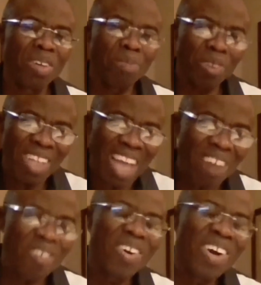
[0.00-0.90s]
but
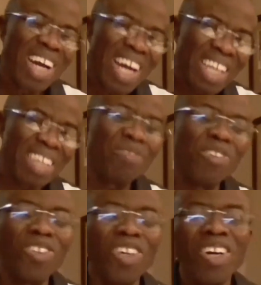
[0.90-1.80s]
now and the
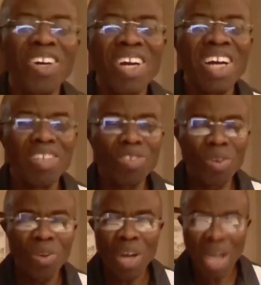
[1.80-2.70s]
future. And
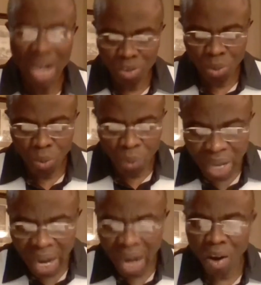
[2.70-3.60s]
so as
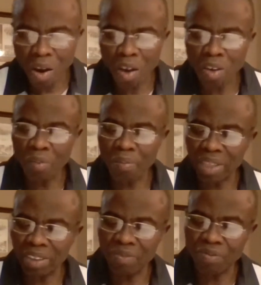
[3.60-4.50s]
we are all
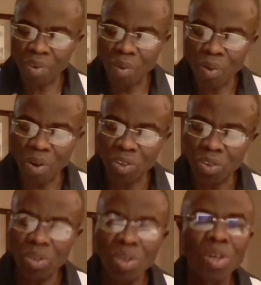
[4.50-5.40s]
marching forward,
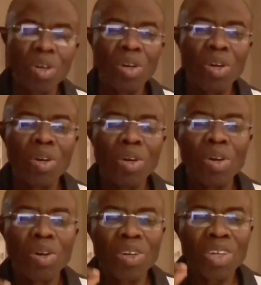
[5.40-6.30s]

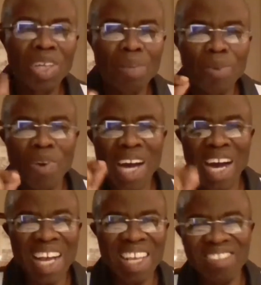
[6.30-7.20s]
keep your
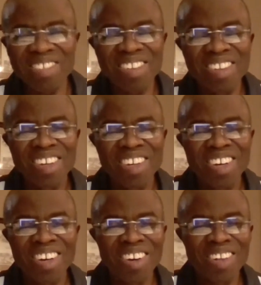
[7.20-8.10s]
eyes
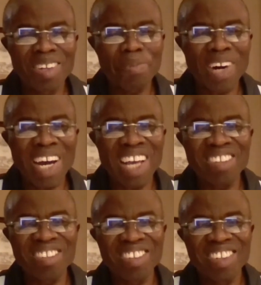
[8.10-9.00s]
on the
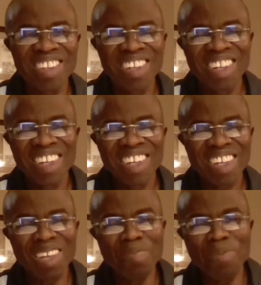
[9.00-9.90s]
prize.
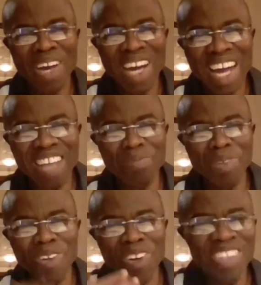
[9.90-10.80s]
Keep your eyes
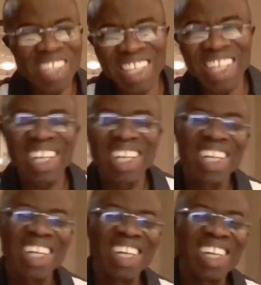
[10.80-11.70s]
beyond here.
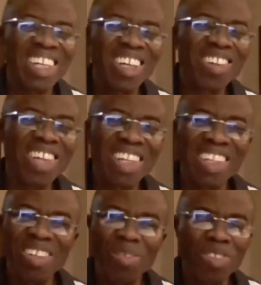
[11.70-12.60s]

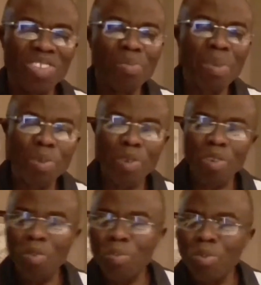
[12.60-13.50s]
Nothing, we see
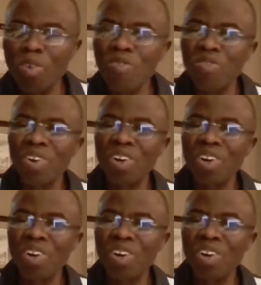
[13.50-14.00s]
people move